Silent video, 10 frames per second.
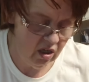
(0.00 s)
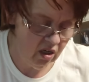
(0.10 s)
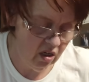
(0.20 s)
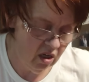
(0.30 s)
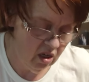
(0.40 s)

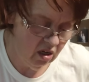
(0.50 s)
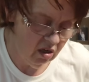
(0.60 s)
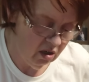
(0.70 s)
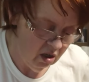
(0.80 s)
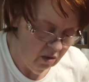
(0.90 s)
Take it
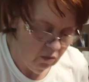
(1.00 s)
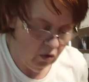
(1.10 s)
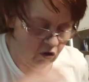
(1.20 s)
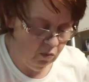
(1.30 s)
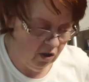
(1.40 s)
out.
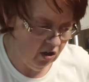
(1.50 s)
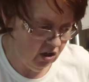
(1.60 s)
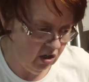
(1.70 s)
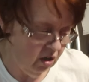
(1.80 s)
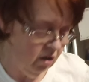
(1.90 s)
Put the
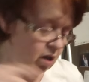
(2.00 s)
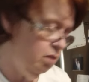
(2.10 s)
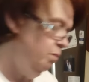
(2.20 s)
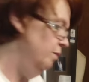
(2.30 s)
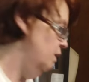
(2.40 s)
spinach in. Okay.